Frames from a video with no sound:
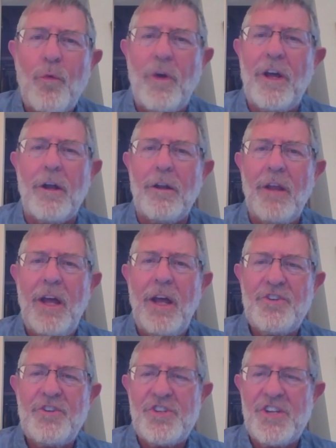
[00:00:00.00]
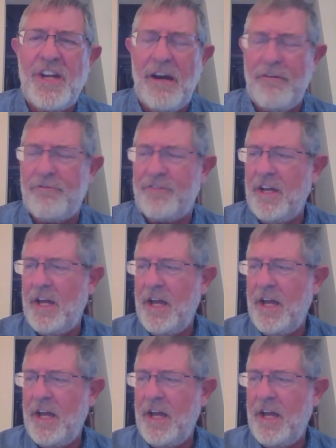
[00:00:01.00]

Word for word: will shift.